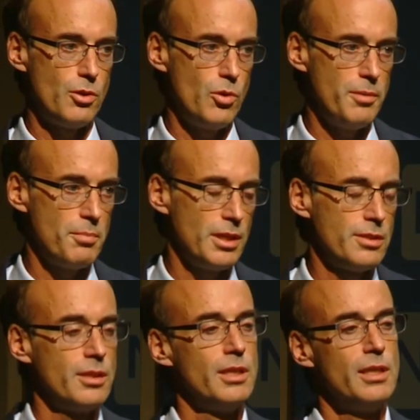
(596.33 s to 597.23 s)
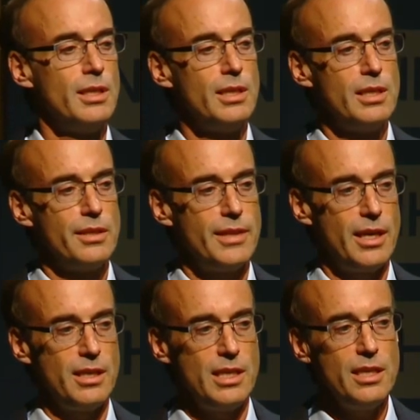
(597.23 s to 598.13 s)
equipment
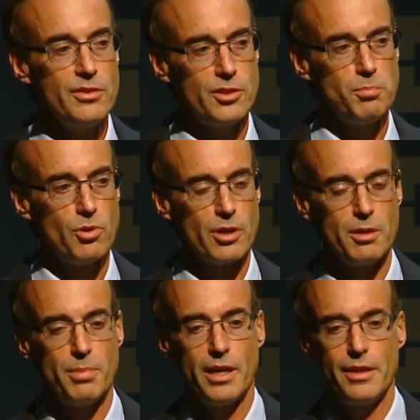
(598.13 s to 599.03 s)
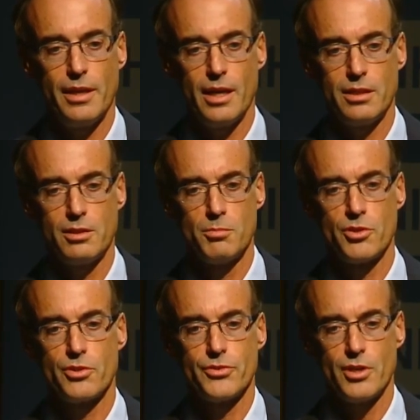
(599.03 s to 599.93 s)
that is supported by that commercial